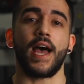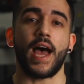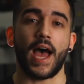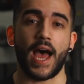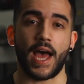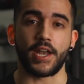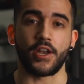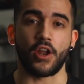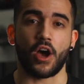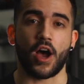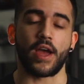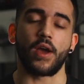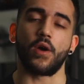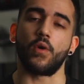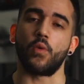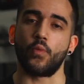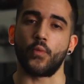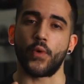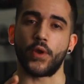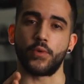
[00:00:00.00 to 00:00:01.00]
at night
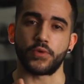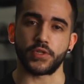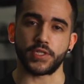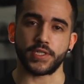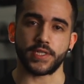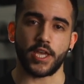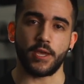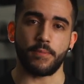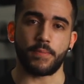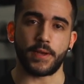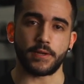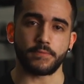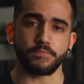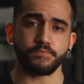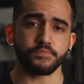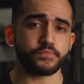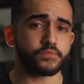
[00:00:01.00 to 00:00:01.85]
when we're sleeping.